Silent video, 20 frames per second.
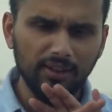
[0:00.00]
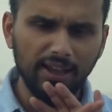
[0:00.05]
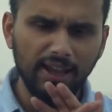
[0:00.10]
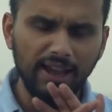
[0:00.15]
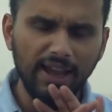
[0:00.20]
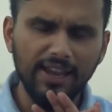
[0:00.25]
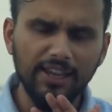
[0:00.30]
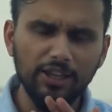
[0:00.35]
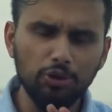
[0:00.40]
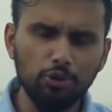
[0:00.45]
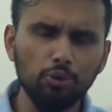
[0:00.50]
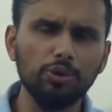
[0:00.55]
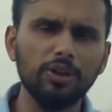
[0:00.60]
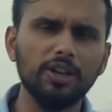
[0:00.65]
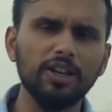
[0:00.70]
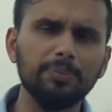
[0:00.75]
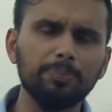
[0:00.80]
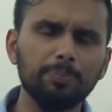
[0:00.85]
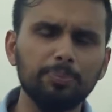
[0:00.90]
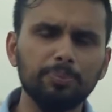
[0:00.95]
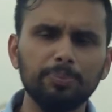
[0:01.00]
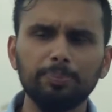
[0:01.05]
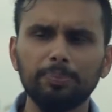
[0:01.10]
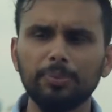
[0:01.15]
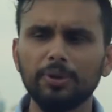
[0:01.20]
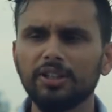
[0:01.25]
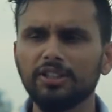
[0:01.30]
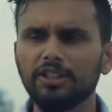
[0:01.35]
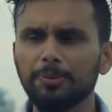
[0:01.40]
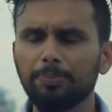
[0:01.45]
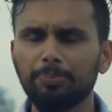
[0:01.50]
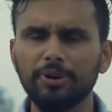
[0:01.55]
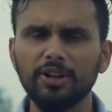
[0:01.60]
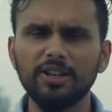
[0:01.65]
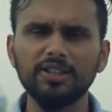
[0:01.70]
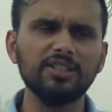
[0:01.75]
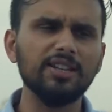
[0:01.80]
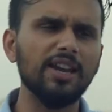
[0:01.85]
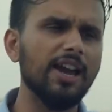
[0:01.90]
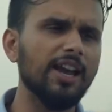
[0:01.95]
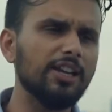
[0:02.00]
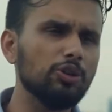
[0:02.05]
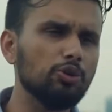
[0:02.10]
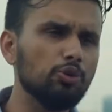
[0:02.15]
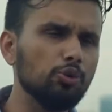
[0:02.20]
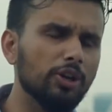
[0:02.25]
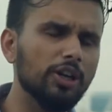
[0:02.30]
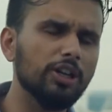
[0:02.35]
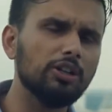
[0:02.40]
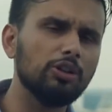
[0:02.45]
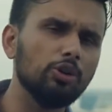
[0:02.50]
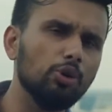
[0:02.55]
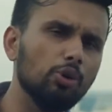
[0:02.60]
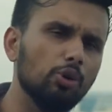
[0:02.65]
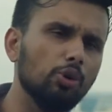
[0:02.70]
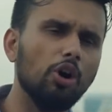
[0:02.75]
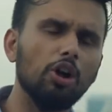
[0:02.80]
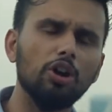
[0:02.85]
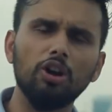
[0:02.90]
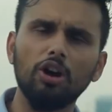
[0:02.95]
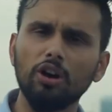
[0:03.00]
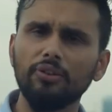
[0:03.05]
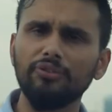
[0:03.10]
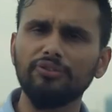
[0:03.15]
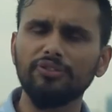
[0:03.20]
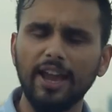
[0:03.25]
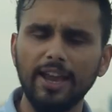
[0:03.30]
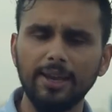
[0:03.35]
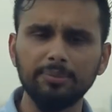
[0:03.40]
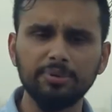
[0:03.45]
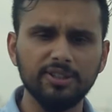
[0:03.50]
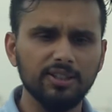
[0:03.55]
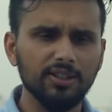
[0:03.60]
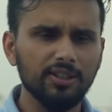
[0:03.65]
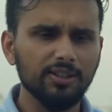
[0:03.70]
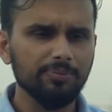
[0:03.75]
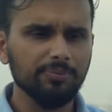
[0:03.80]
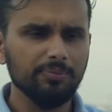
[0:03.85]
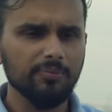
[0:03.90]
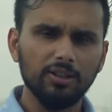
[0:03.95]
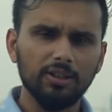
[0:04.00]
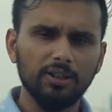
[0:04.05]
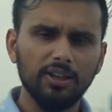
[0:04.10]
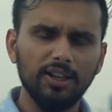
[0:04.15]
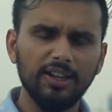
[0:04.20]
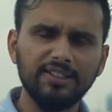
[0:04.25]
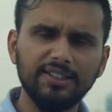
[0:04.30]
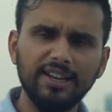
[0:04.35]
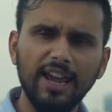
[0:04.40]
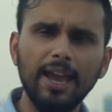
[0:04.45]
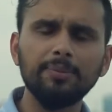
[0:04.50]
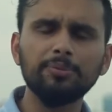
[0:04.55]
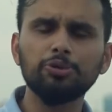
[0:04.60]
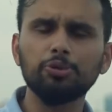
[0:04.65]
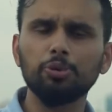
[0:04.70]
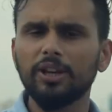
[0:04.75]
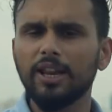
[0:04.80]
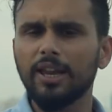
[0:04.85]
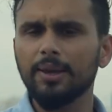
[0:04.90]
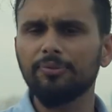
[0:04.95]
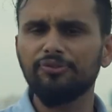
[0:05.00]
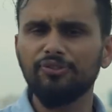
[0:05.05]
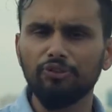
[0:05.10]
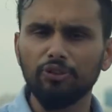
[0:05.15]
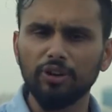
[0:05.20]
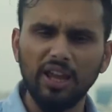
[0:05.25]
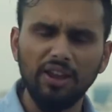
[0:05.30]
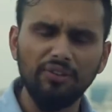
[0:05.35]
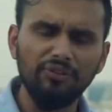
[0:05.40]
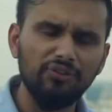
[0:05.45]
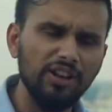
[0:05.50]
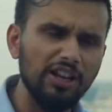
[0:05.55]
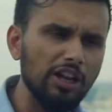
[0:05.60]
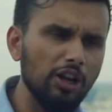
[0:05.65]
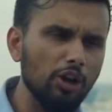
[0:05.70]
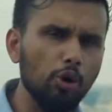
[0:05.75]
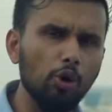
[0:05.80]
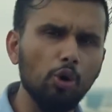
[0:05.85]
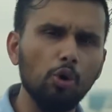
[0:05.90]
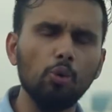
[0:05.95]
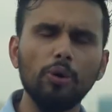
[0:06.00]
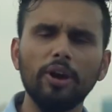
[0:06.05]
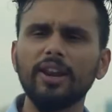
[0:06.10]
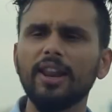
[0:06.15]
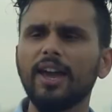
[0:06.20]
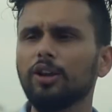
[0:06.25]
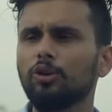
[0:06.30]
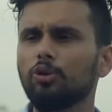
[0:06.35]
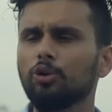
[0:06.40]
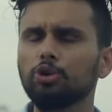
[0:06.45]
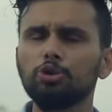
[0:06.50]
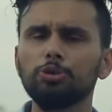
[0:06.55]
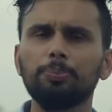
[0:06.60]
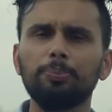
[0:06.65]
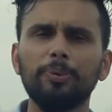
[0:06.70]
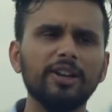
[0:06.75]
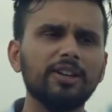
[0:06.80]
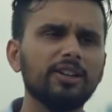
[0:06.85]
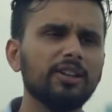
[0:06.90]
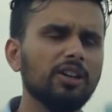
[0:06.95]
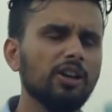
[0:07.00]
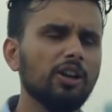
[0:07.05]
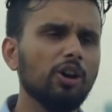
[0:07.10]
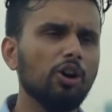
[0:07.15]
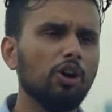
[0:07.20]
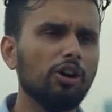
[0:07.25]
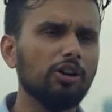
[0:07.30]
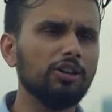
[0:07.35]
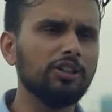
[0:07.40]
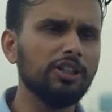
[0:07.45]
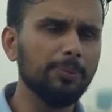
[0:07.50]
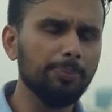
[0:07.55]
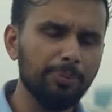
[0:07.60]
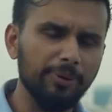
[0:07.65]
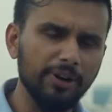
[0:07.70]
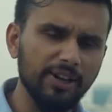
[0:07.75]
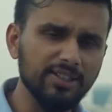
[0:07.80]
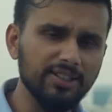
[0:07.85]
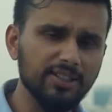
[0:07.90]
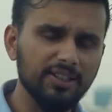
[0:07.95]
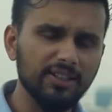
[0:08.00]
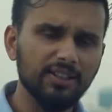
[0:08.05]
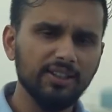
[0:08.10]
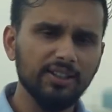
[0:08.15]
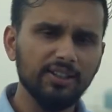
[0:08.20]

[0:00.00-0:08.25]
I do get depressed, I do get low a lot of times. At times when I feel low, when I go to bed all depressed,